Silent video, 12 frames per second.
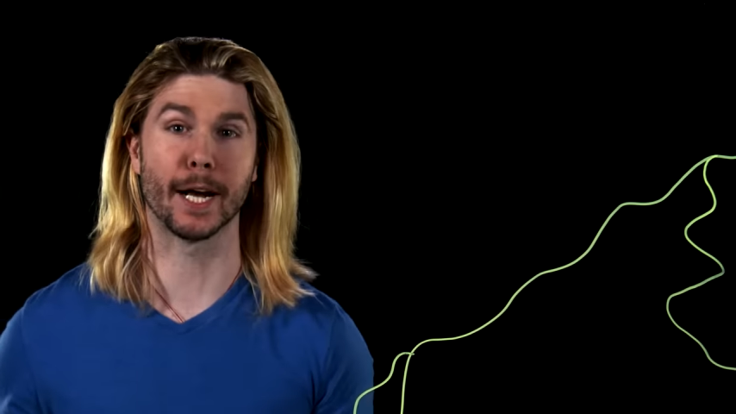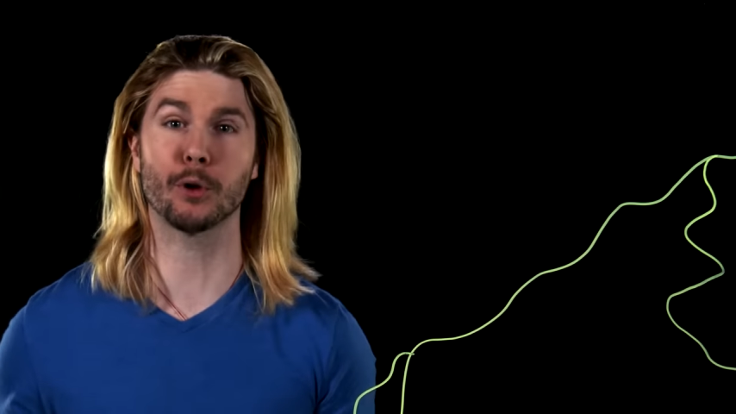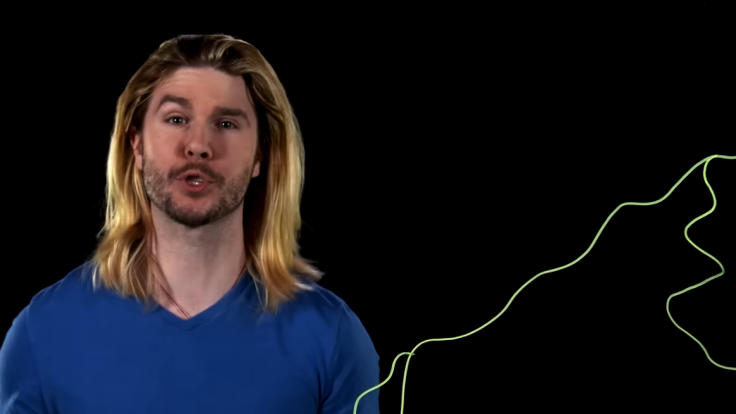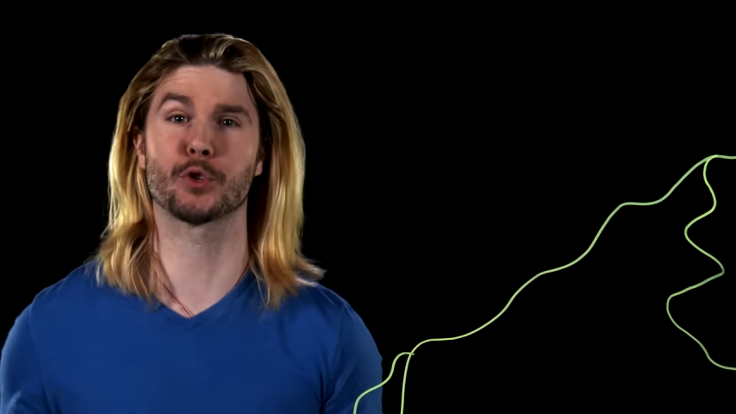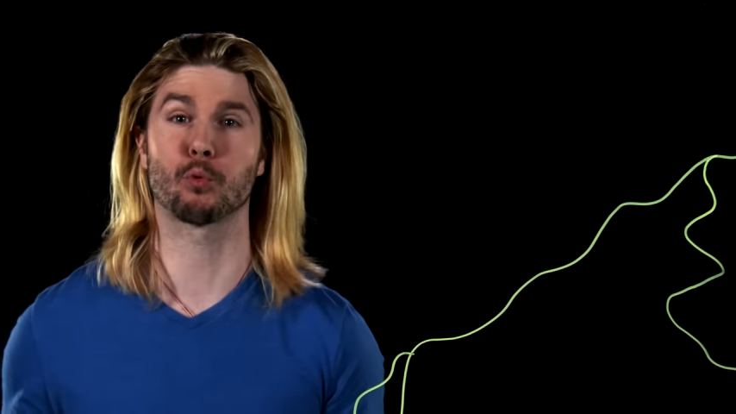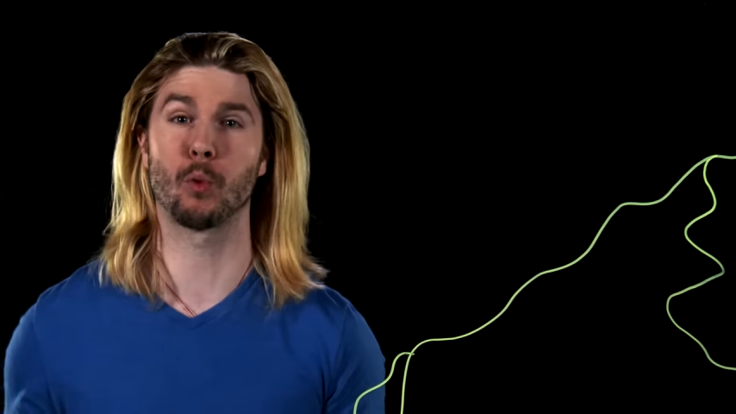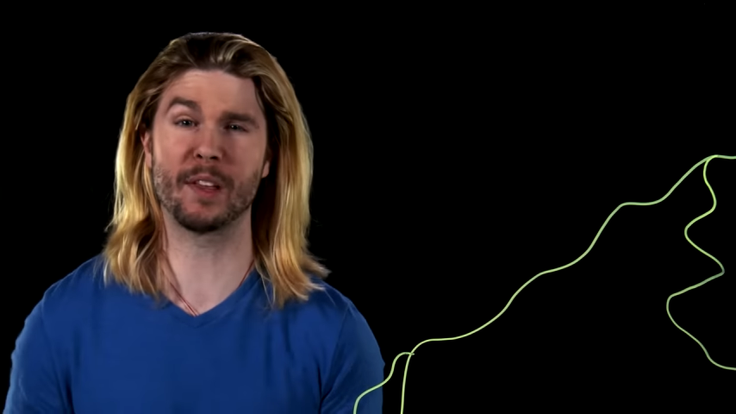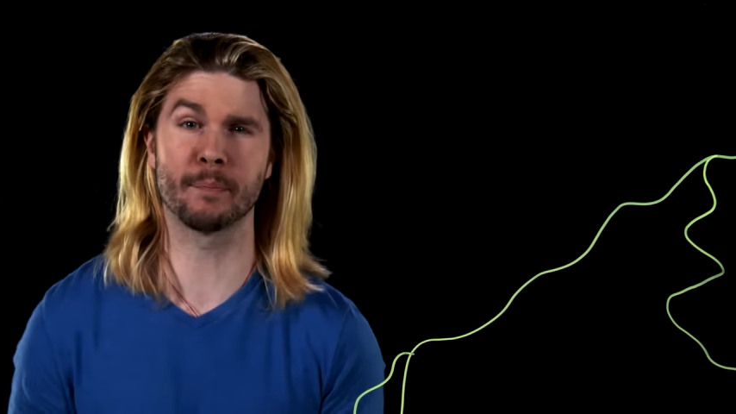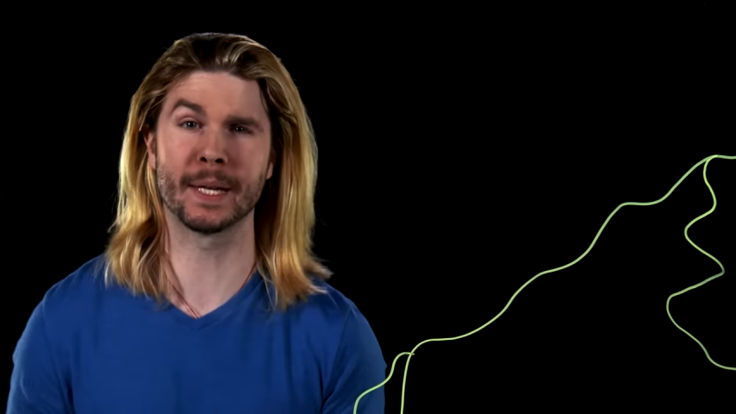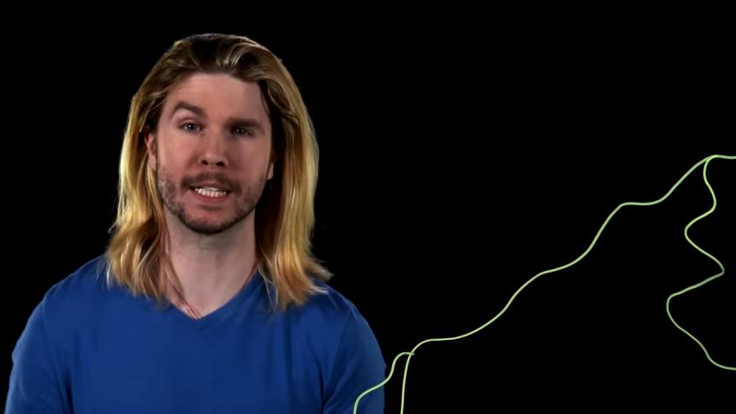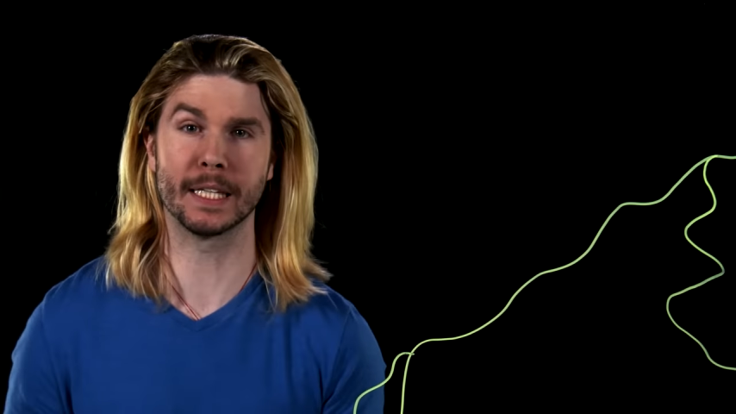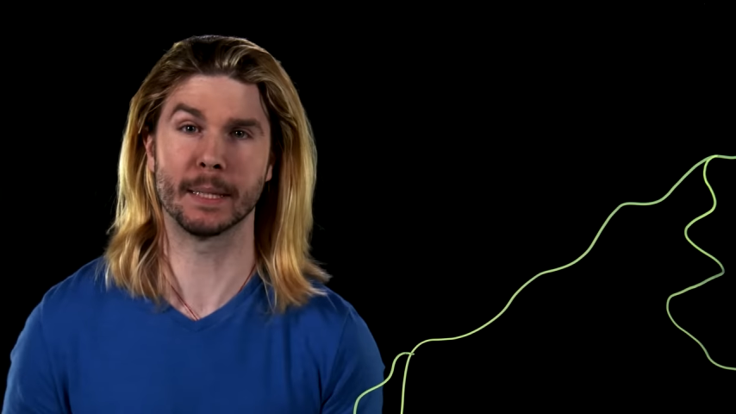I'll just
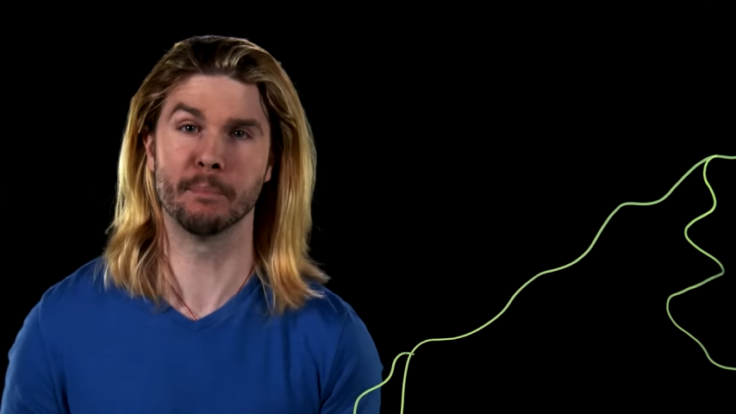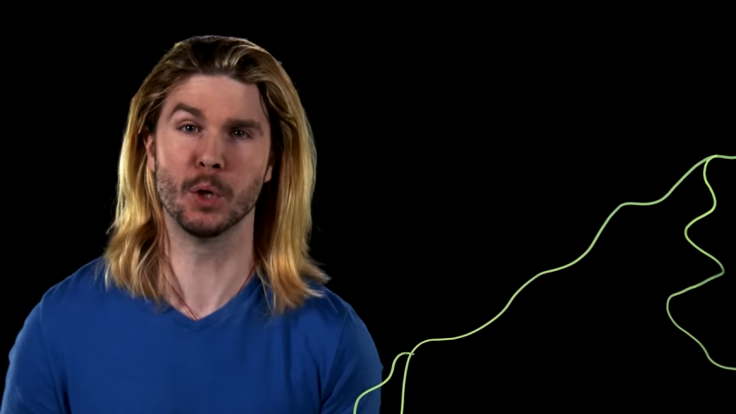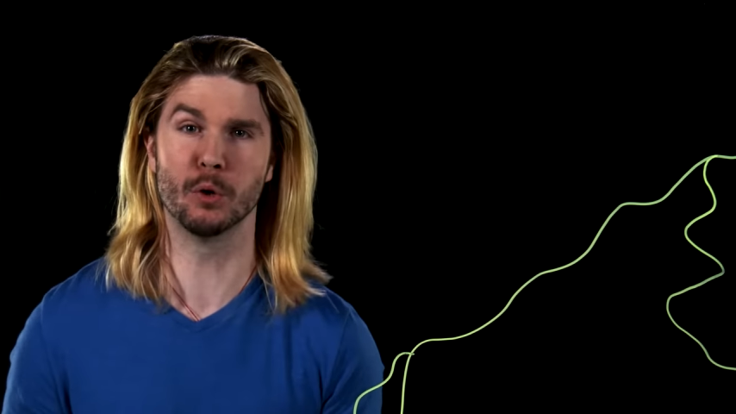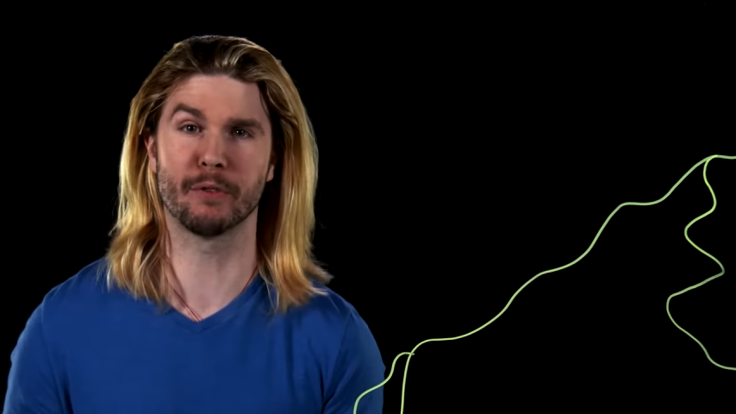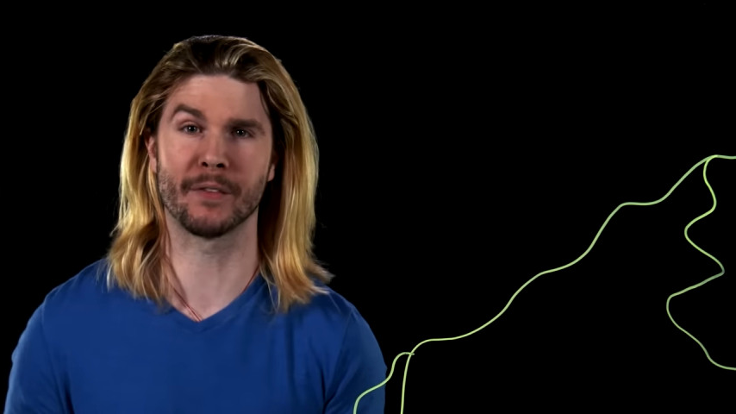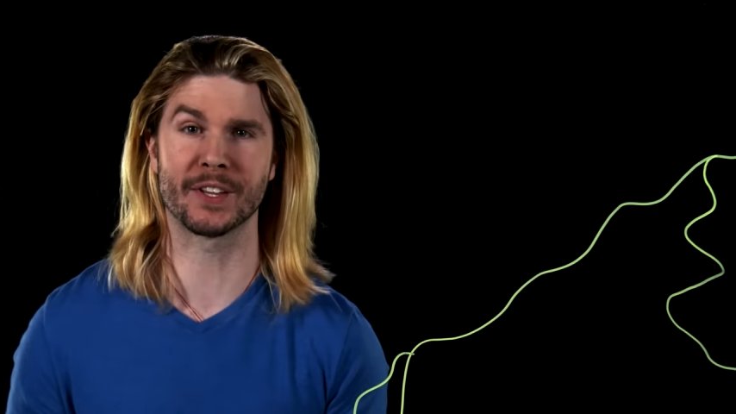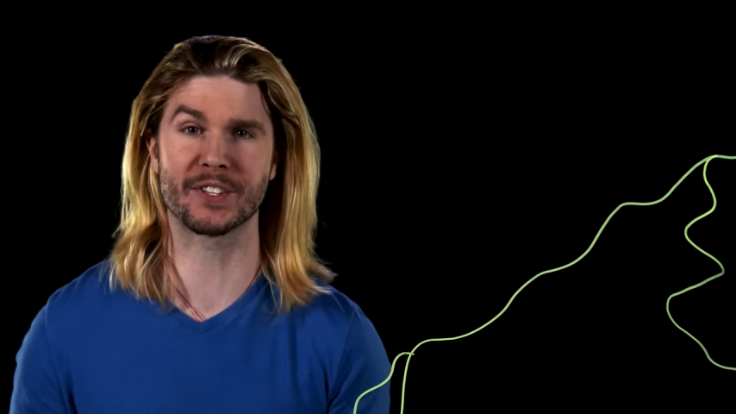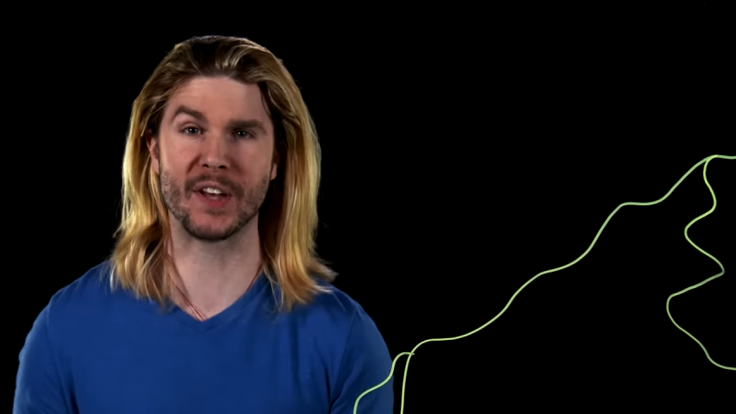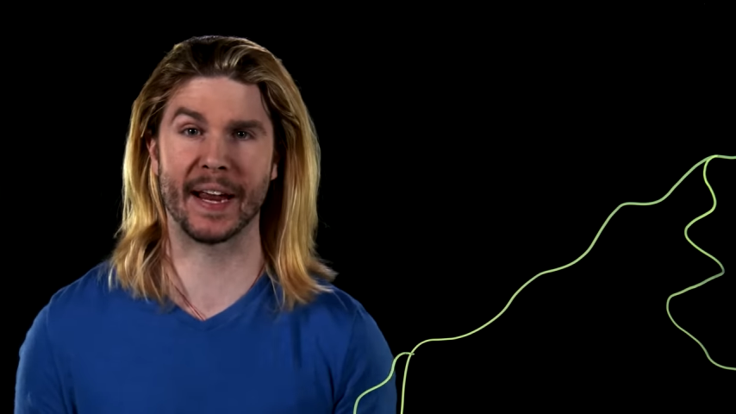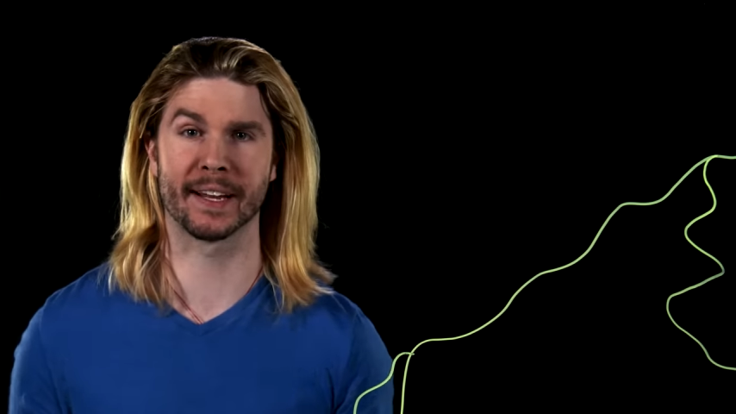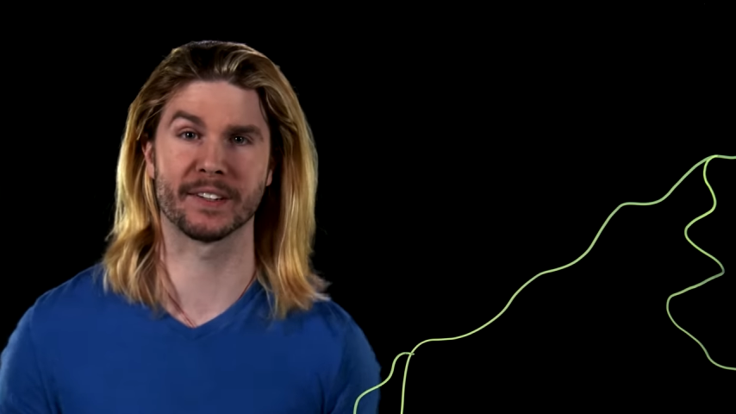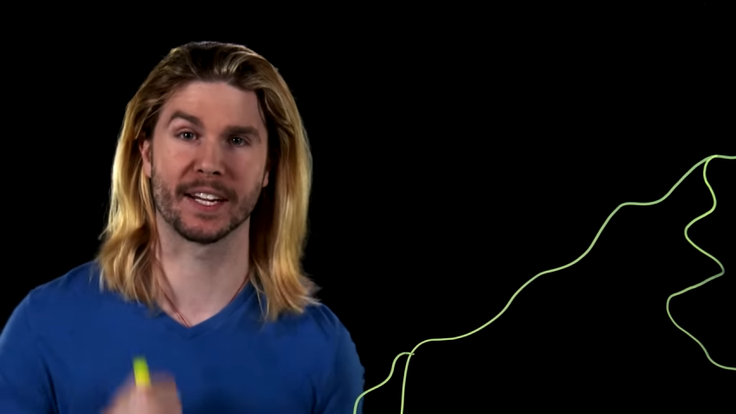rhythmically move on the
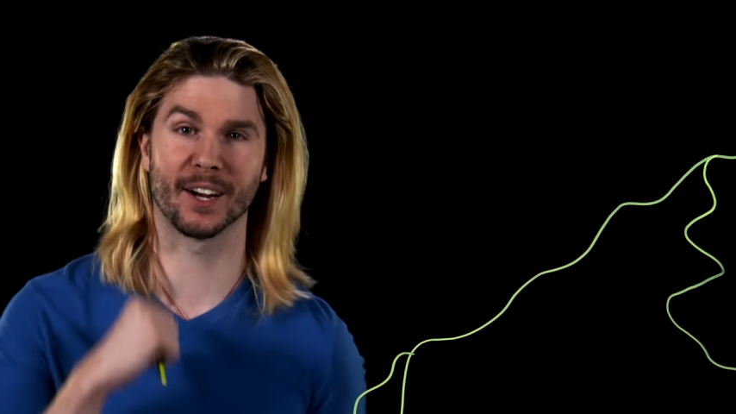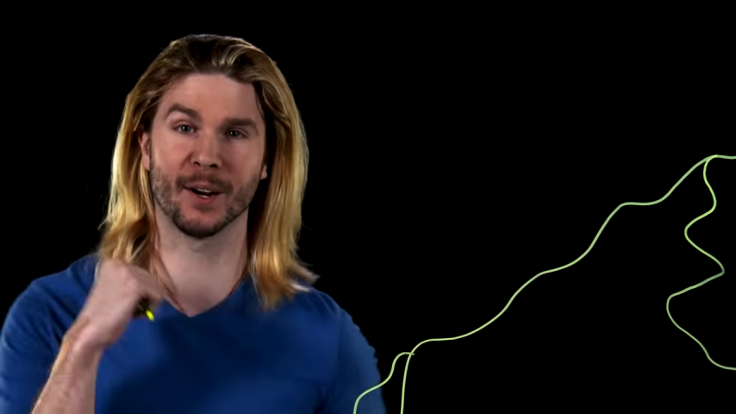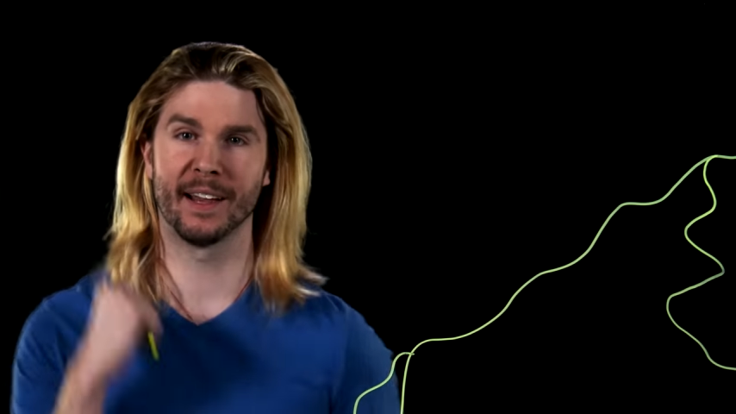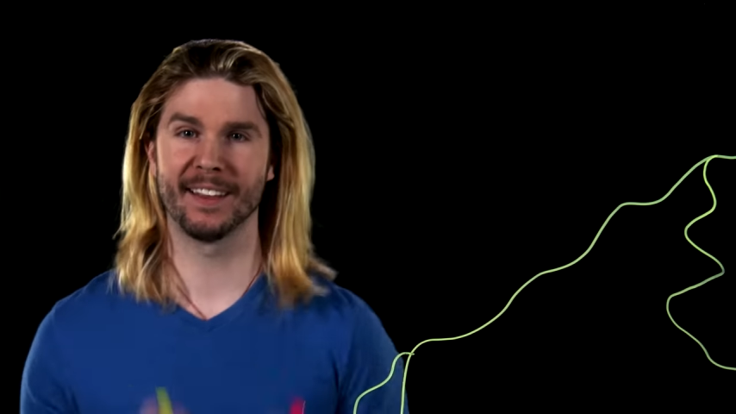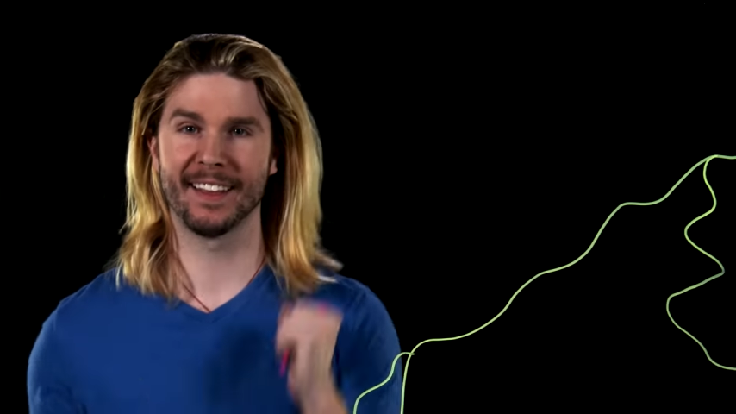sand here.